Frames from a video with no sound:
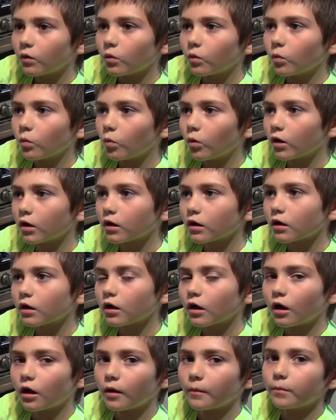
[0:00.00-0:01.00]
1
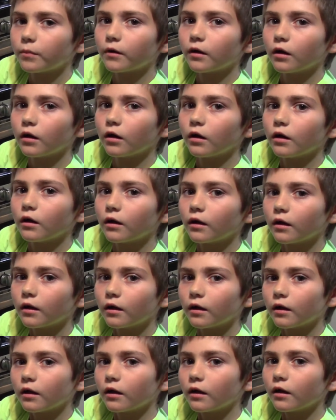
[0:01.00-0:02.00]
cup,
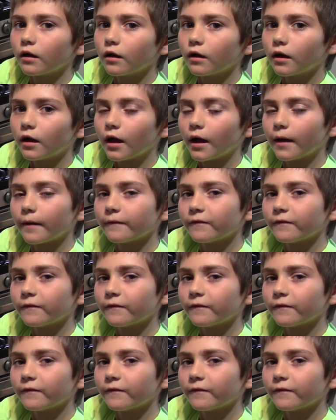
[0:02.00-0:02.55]
half